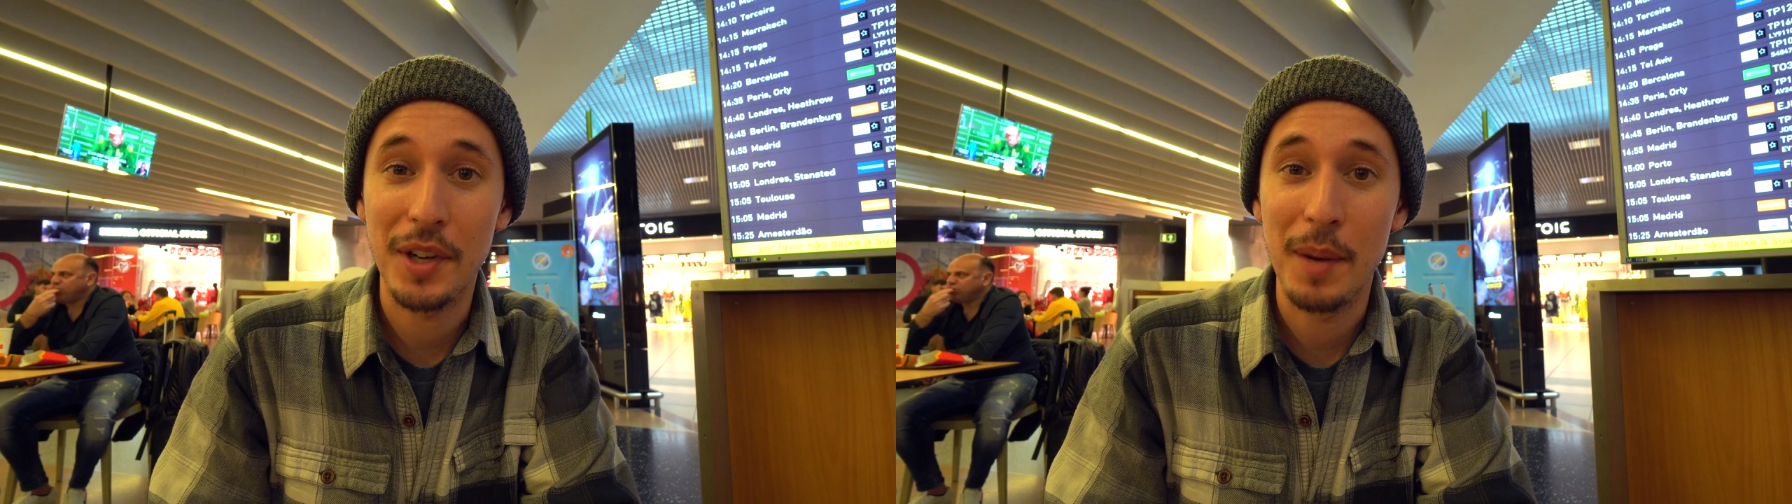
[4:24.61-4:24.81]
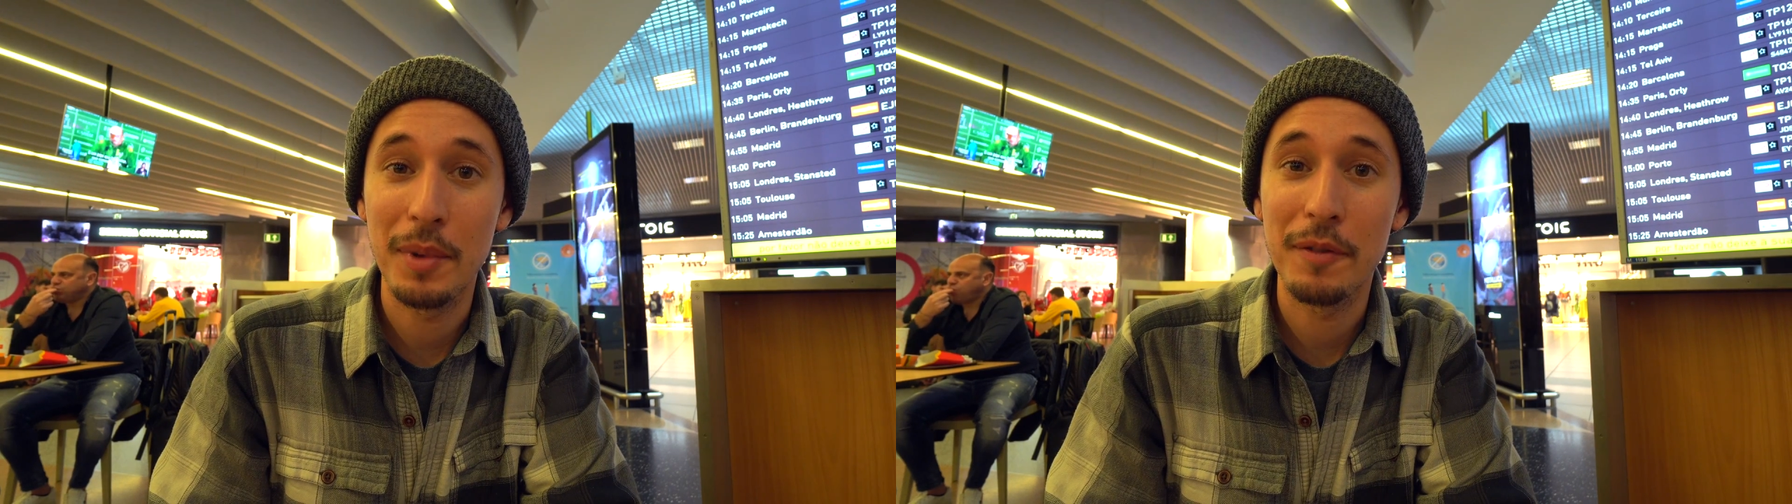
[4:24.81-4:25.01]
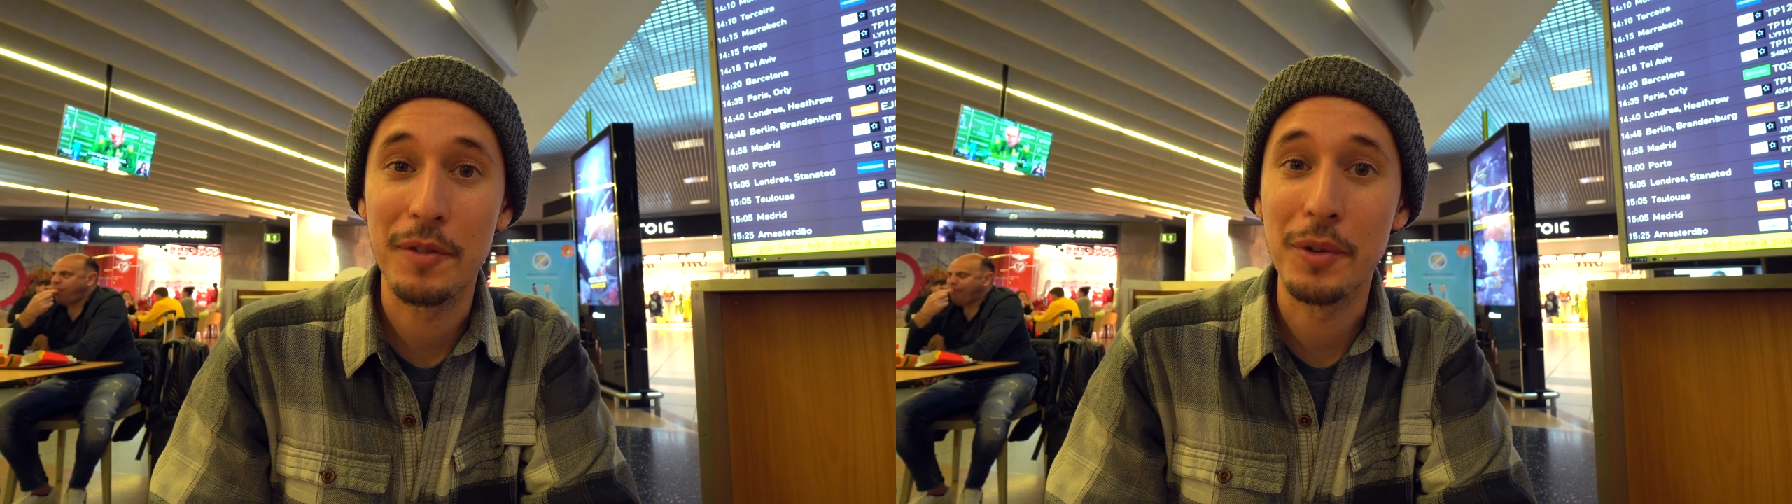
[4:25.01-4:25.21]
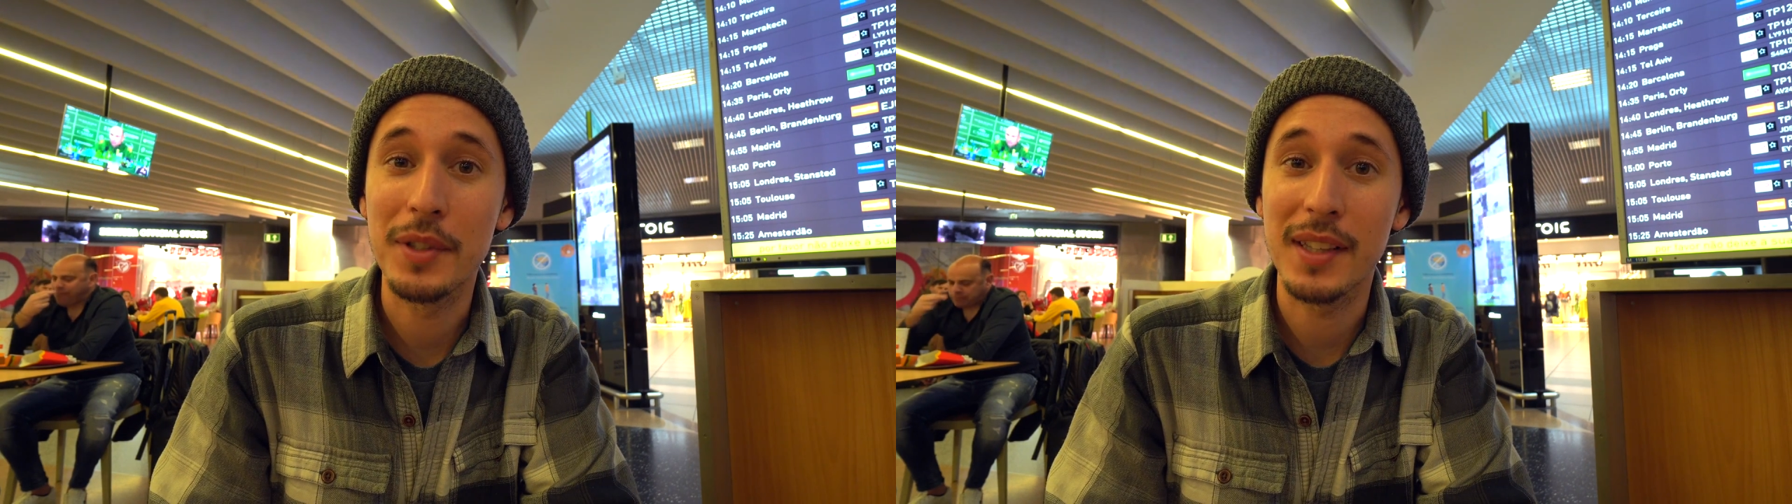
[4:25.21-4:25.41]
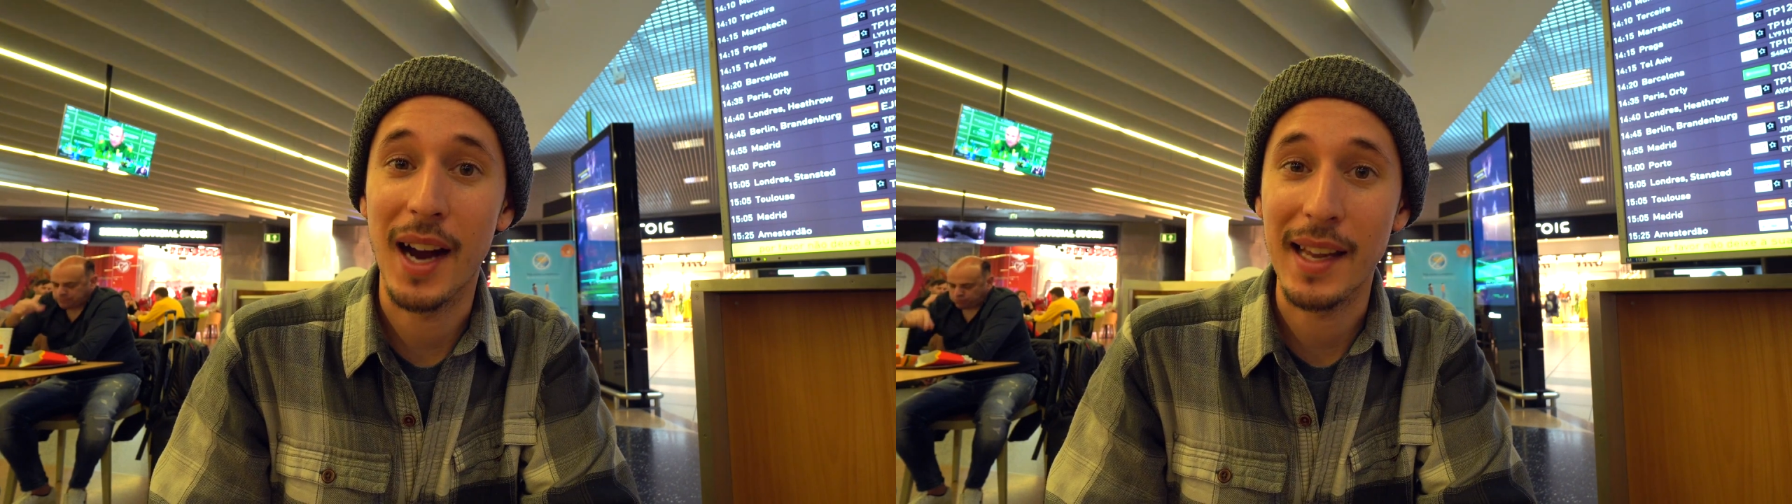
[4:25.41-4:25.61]
a couple of
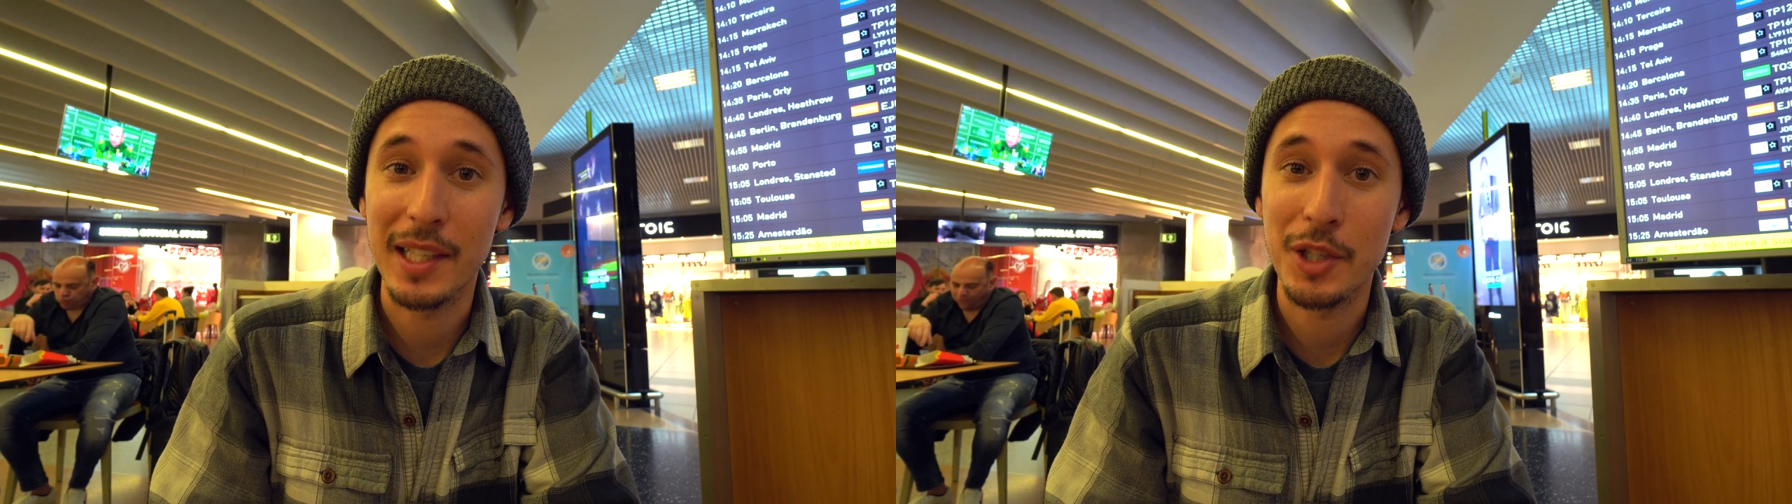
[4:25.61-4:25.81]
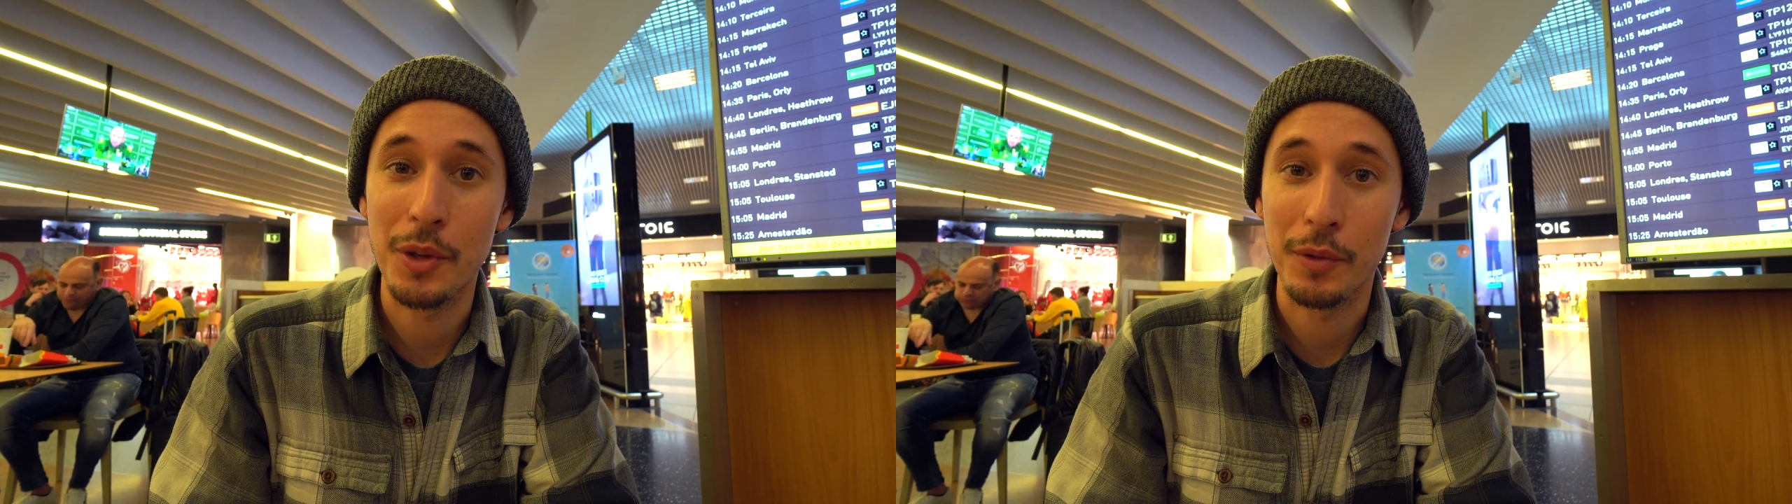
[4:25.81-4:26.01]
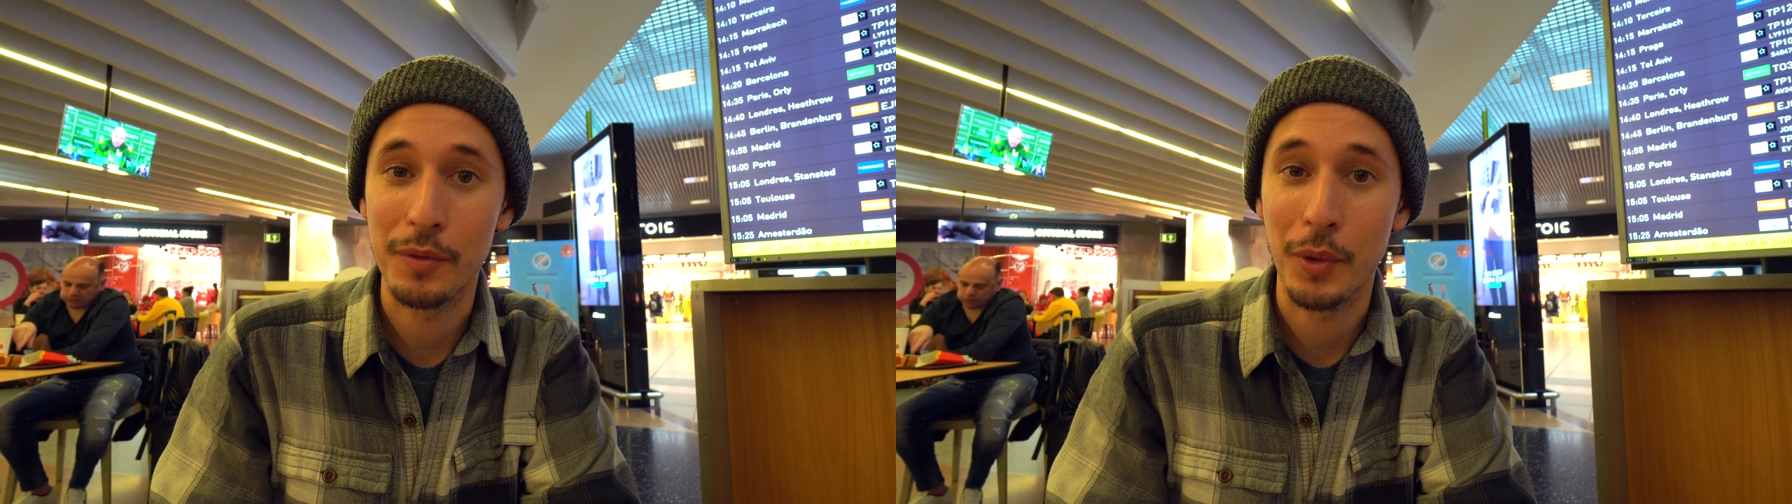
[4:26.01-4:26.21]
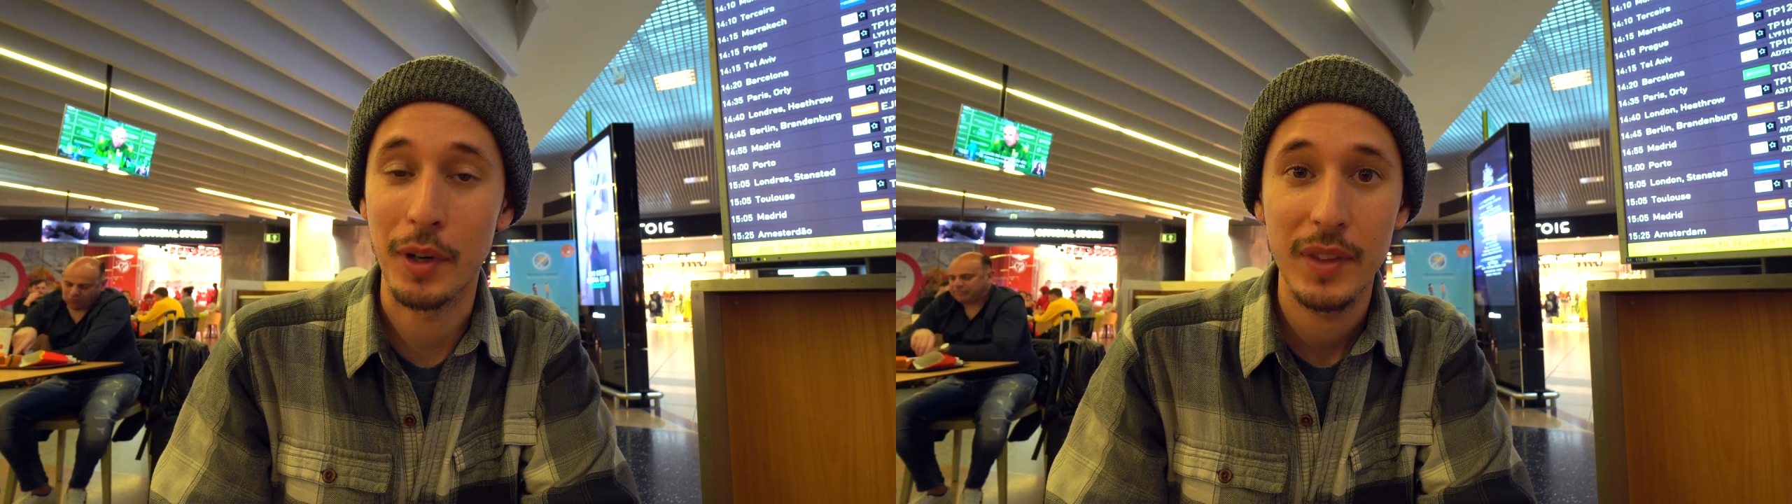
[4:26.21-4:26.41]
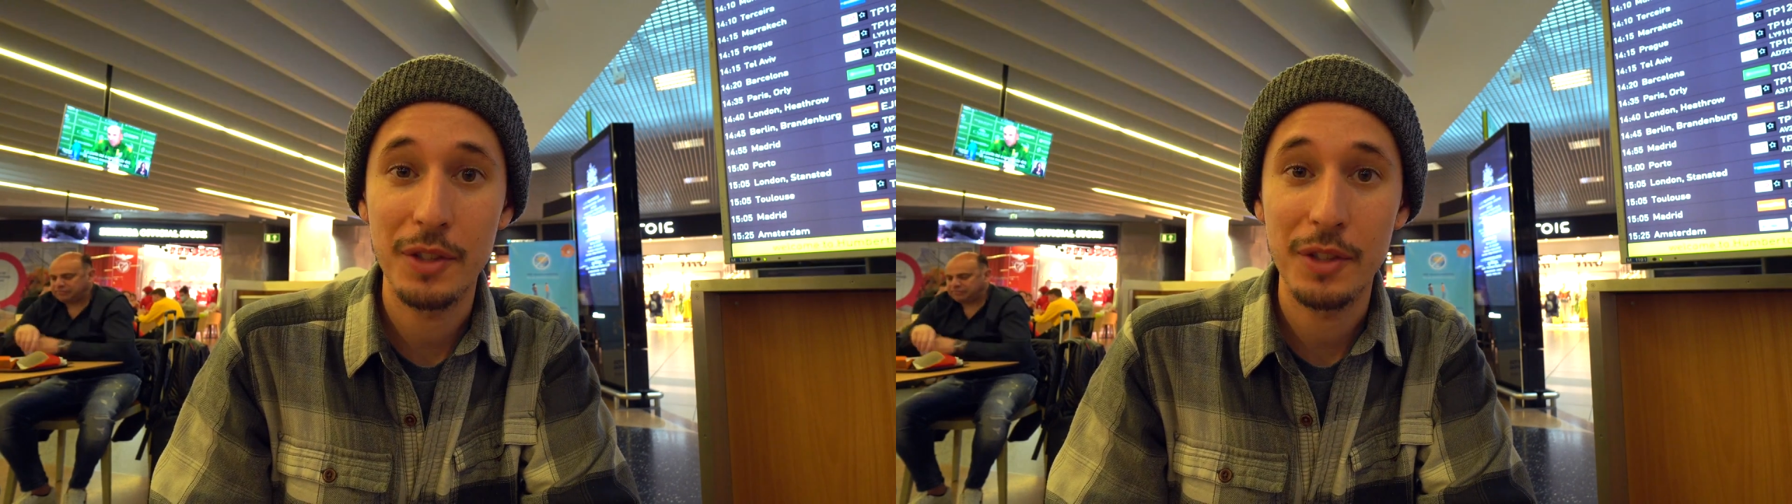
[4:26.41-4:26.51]
foods that the island is known for.